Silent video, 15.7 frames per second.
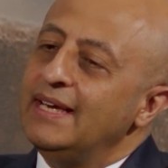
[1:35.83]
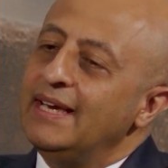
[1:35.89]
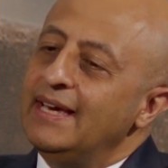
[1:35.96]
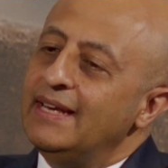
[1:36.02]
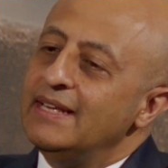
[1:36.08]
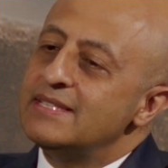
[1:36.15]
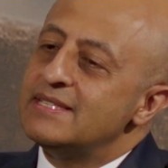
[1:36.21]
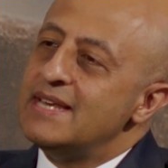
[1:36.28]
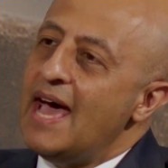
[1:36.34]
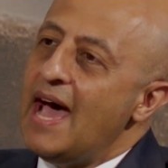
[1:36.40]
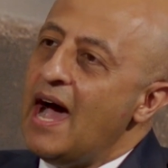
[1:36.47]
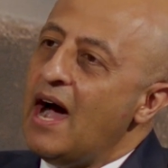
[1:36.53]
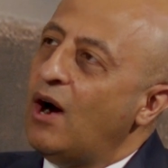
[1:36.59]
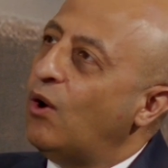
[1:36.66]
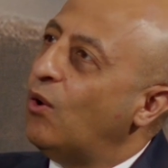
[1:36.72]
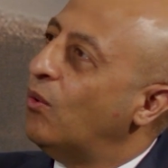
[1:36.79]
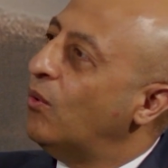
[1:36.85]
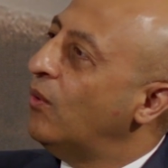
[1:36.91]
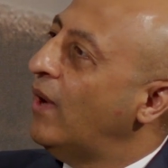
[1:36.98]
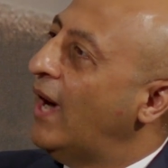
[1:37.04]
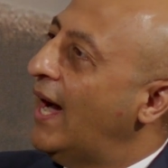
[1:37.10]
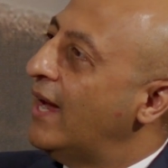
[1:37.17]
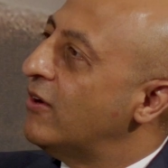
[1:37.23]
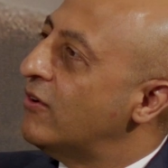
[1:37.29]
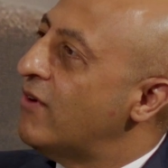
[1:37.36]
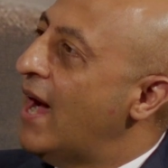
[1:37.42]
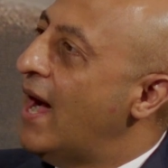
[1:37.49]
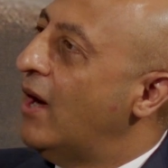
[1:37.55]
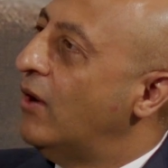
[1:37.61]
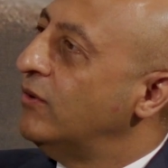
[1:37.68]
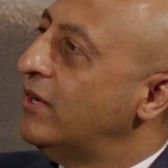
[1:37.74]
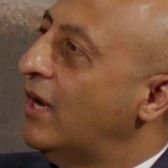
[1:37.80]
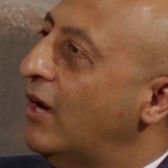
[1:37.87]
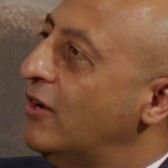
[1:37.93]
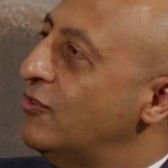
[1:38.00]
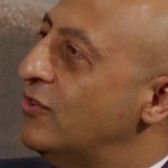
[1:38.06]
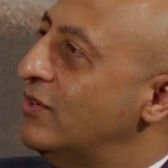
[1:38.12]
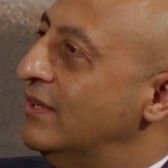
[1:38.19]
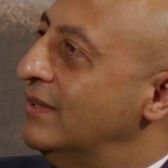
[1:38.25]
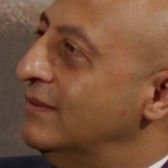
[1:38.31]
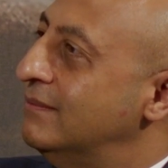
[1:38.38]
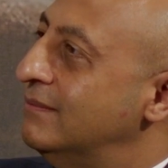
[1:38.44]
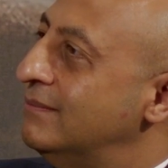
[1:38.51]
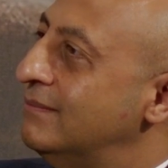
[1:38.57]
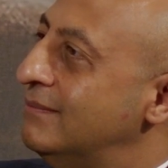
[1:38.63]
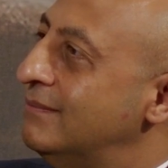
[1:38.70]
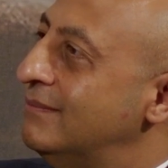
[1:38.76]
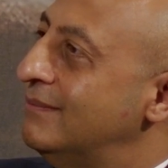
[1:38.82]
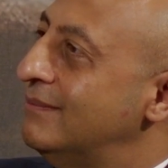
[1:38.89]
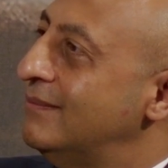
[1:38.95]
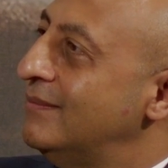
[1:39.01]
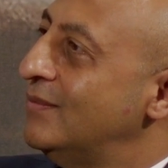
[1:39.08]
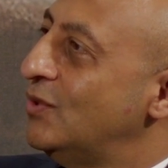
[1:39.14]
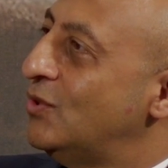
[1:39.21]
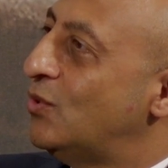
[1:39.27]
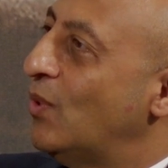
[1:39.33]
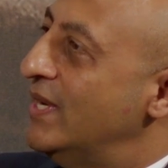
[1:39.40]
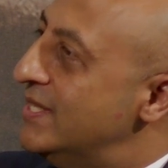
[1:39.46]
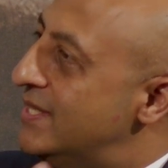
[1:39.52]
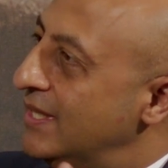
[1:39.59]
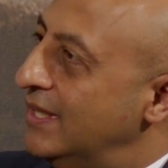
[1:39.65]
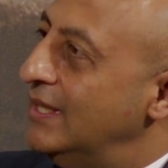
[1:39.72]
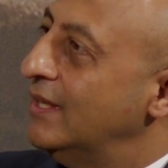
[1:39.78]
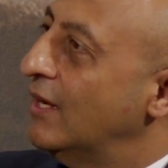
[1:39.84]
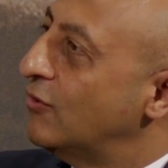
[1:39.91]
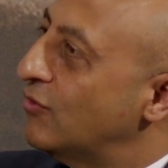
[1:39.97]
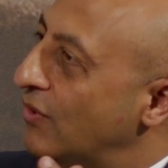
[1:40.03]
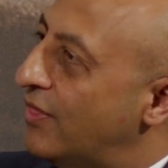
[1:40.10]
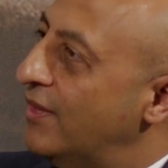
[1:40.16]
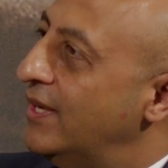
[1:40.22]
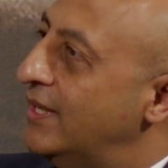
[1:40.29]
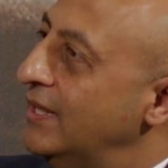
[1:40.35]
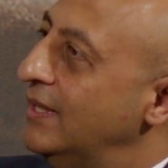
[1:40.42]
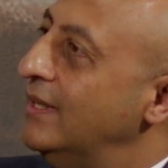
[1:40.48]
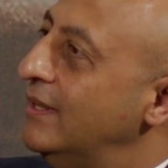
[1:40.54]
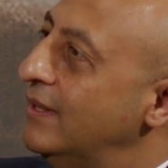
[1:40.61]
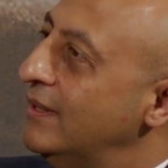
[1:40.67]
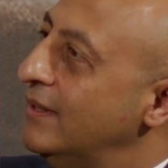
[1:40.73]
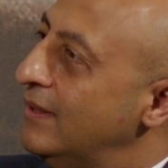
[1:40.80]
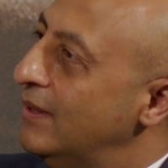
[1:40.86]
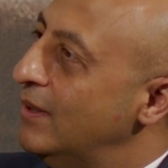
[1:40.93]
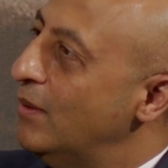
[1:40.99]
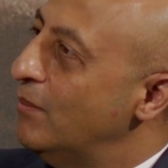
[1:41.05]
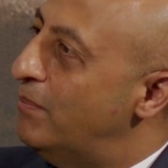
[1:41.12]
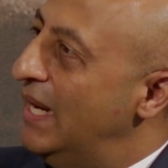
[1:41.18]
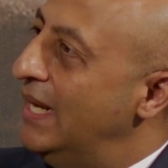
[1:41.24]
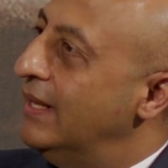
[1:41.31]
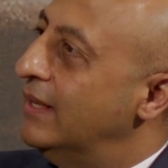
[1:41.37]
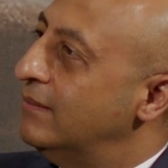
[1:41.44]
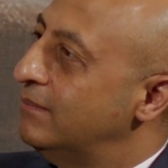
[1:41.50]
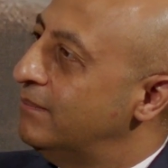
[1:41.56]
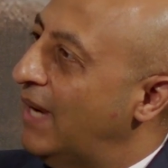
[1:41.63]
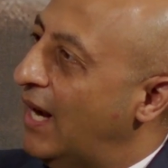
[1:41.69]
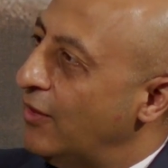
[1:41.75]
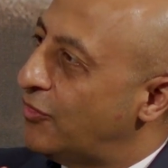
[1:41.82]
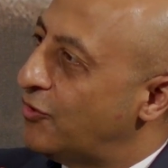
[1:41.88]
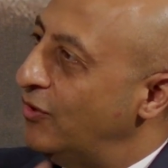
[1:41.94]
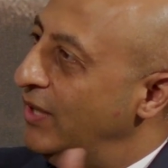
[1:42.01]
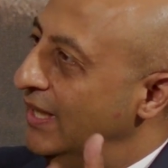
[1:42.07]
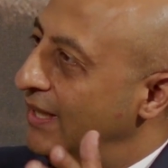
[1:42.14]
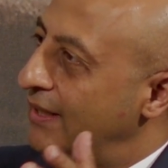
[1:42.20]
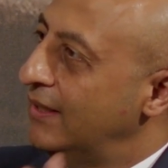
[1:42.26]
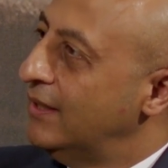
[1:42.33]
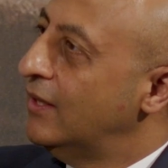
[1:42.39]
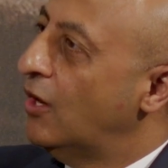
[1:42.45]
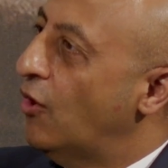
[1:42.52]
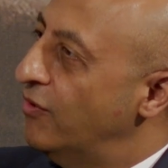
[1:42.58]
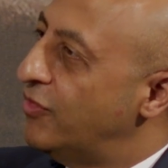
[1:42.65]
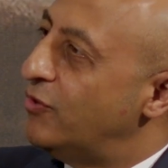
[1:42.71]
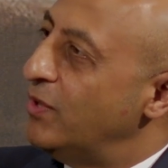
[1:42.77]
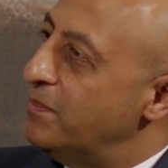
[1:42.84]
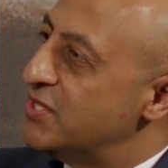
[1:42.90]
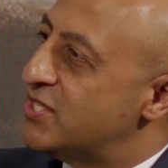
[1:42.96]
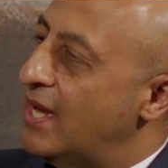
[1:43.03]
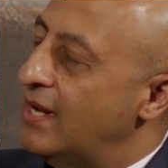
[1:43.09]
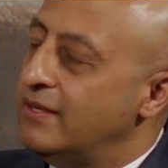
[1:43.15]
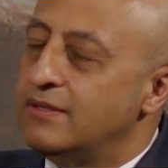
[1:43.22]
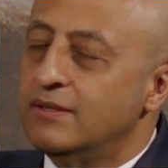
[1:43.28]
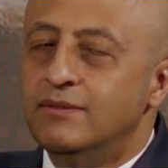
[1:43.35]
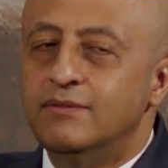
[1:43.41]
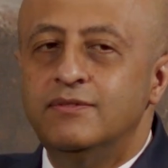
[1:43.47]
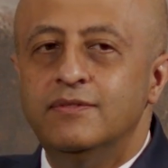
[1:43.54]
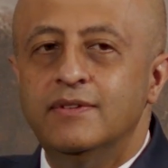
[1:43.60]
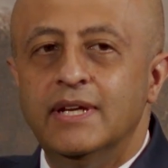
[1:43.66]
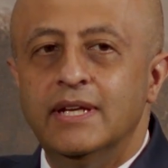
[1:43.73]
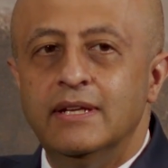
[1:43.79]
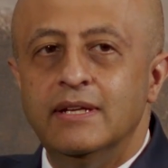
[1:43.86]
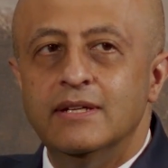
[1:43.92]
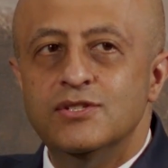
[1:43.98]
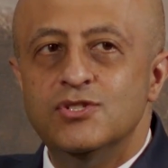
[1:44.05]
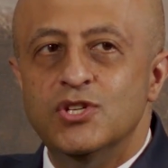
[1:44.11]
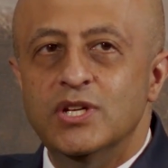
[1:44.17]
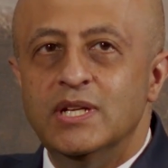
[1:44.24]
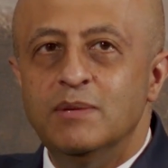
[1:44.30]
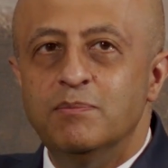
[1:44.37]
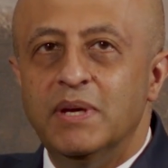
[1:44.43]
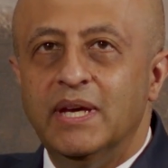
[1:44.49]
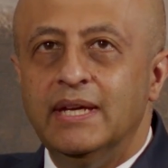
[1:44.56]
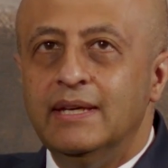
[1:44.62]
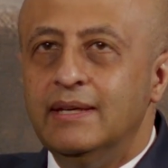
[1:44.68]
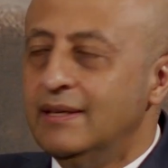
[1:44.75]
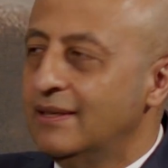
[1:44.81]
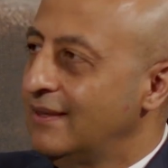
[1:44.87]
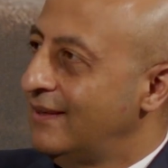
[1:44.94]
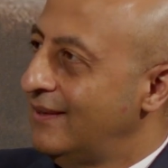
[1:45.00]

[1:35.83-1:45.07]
It is now at around 120, 130 billion, about over 3% of India's GDP.